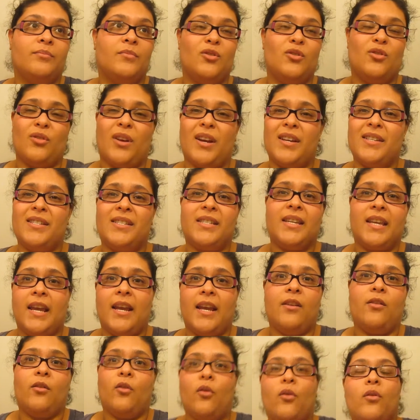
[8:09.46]
dry
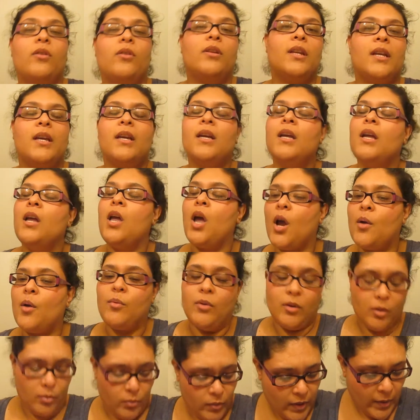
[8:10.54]
skin or oily, I
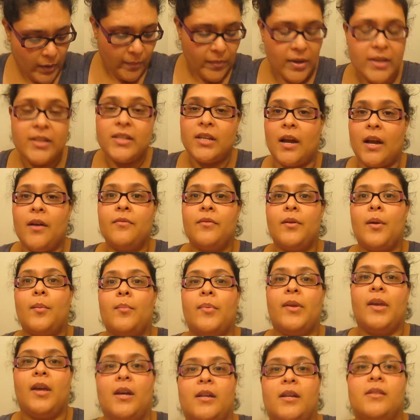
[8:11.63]
really recommend Jafra
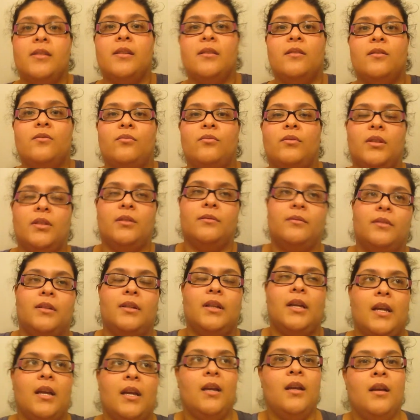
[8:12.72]
because it's
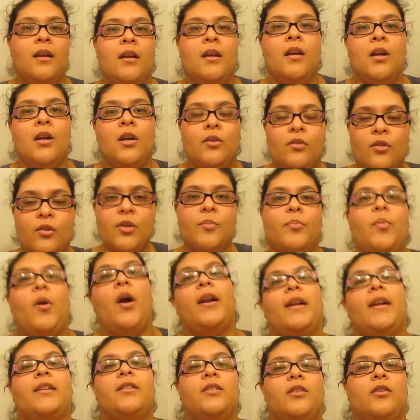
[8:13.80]
really good
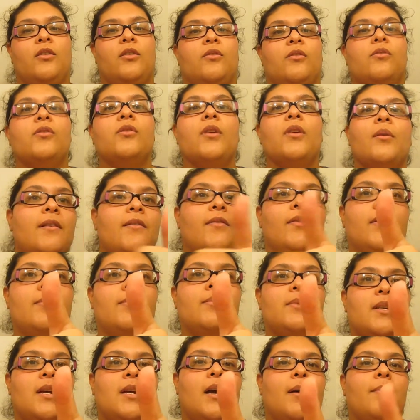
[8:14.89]
product to use. So give a
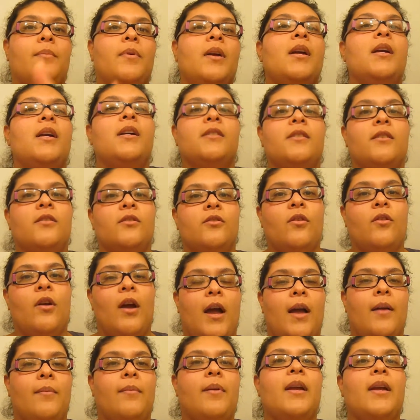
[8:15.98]
thumbs up,
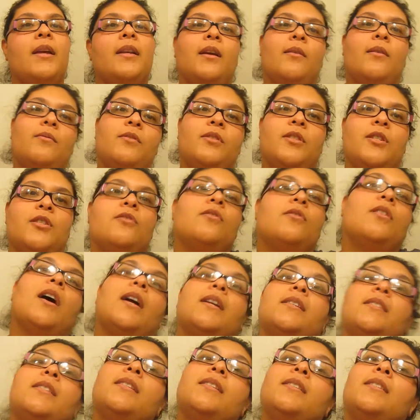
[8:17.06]
subscribe, and I will see you guys
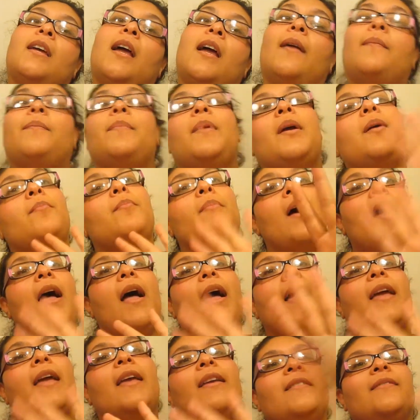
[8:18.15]
next time.
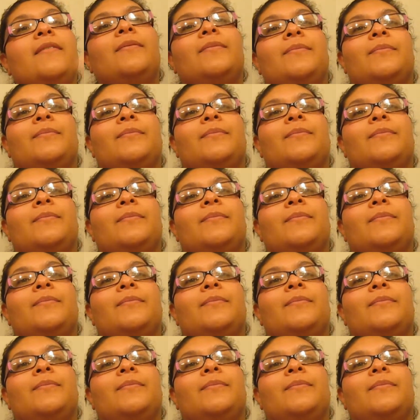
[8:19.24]
Bye.